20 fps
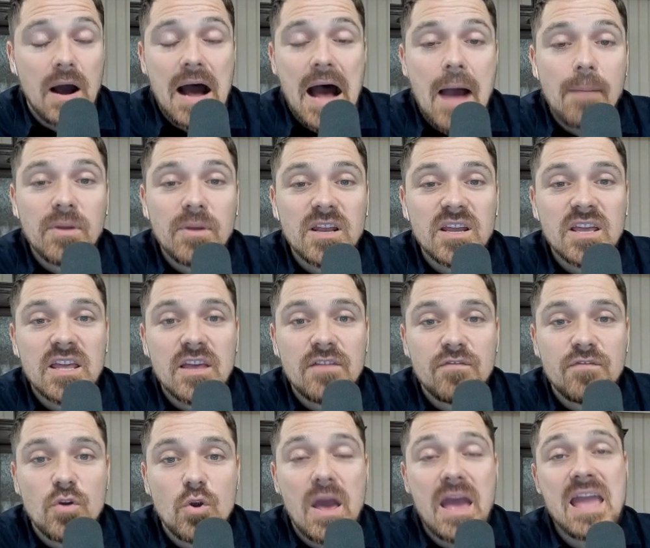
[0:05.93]
I'm gonna
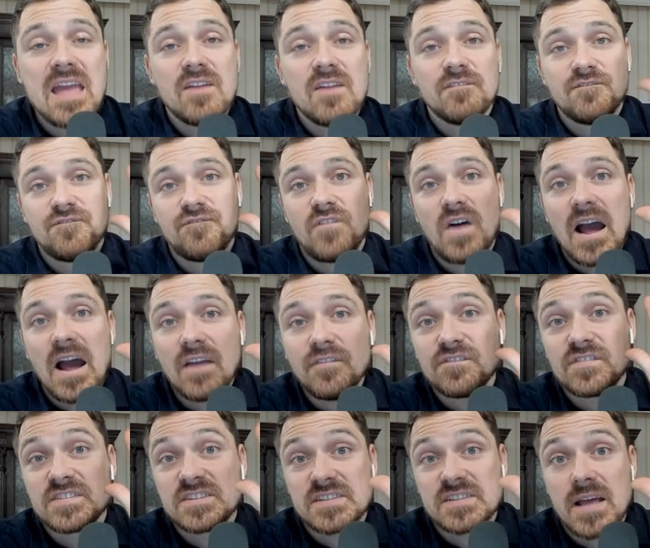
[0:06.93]
give you a
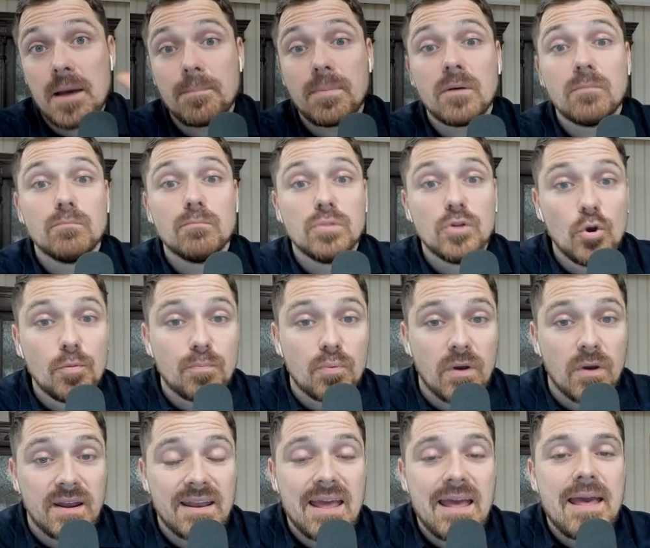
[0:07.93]
5-step
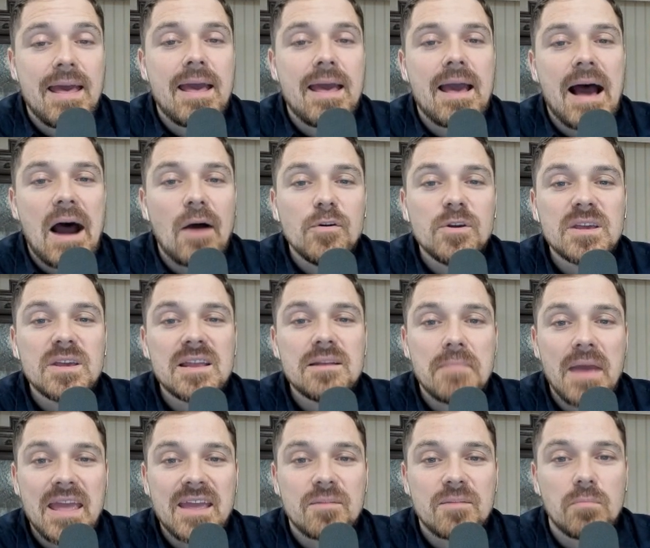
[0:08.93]
blueprint how you can
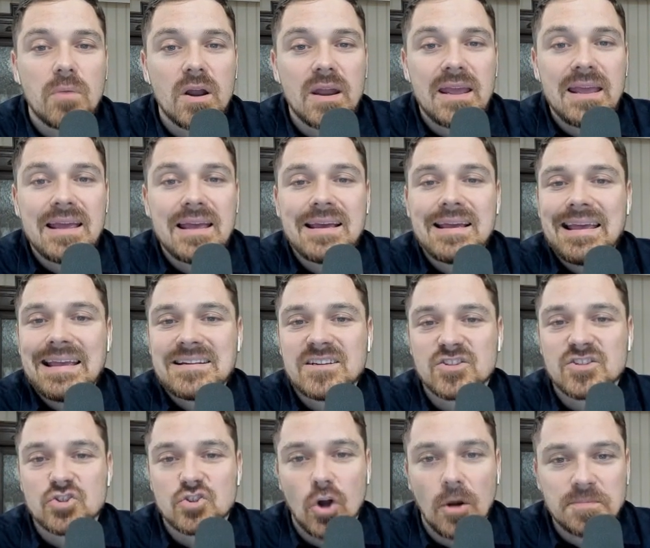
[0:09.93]
make money in the
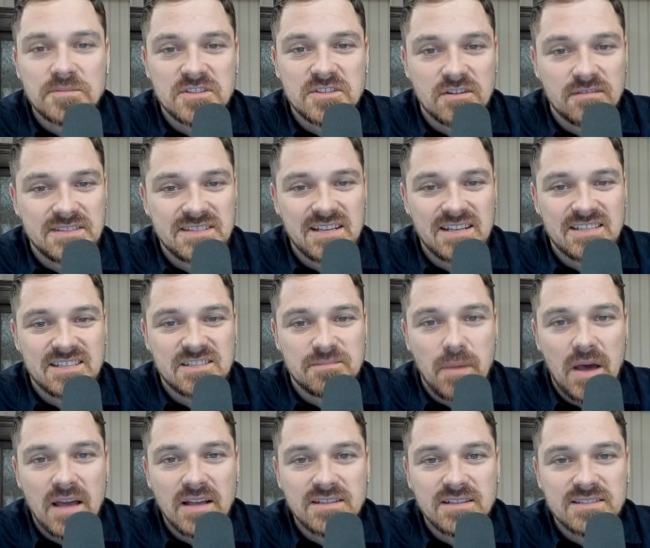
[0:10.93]
drop servicing
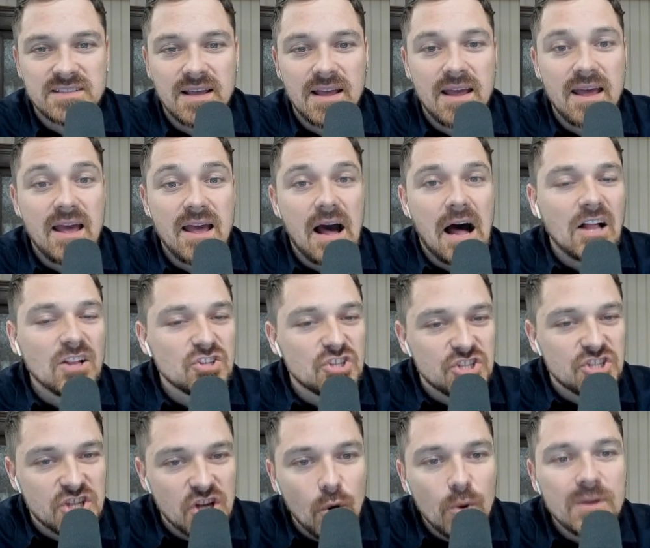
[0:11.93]
space. I'll
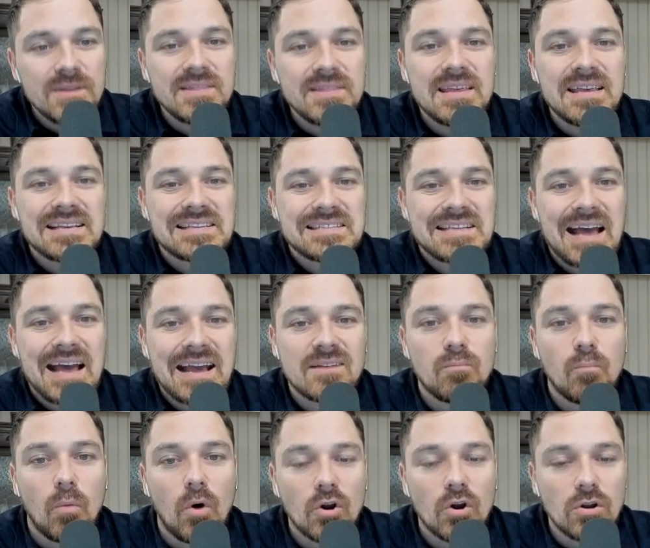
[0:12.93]
show you the
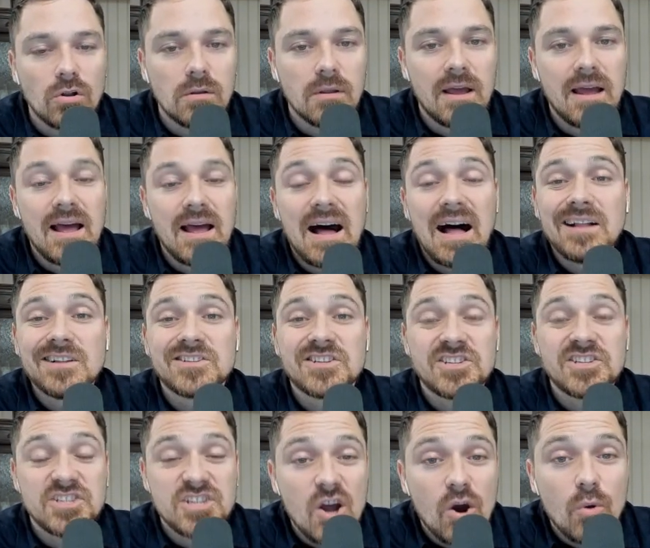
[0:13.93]
exact model, I'll
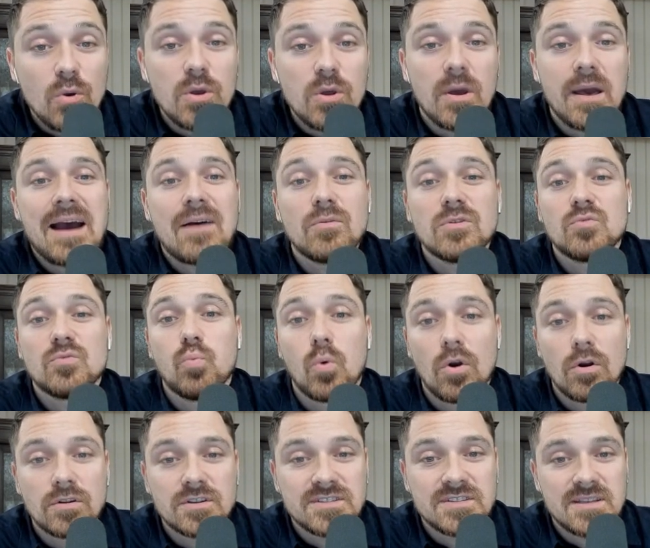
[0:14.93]
show you how it
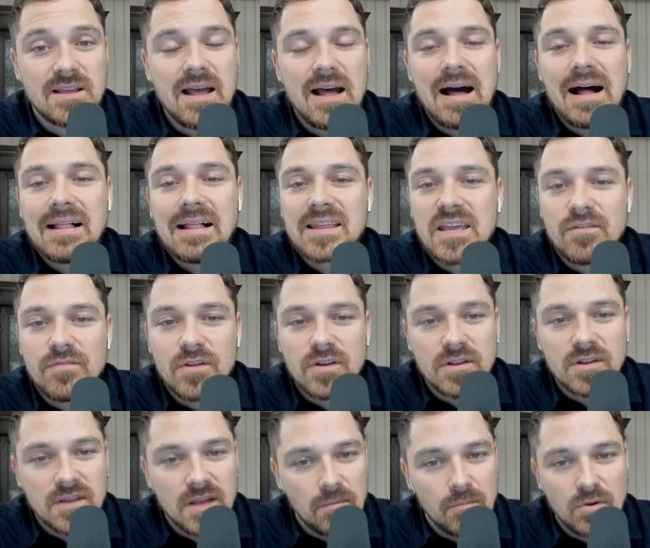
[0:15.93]
works, I'll give you
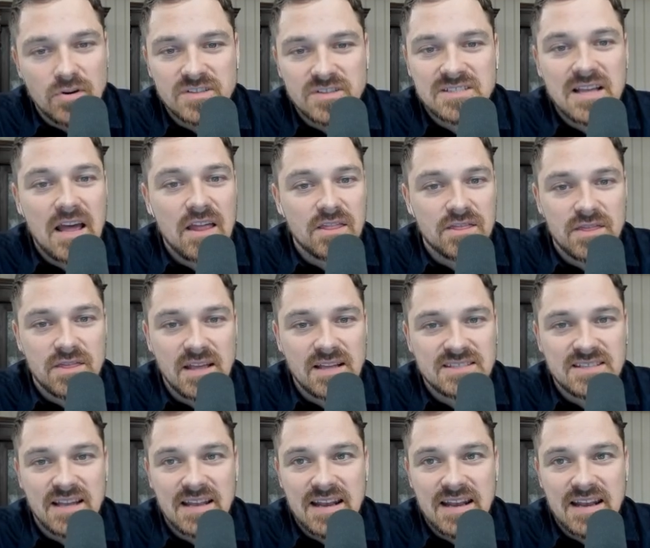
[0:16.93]
the numbers and things like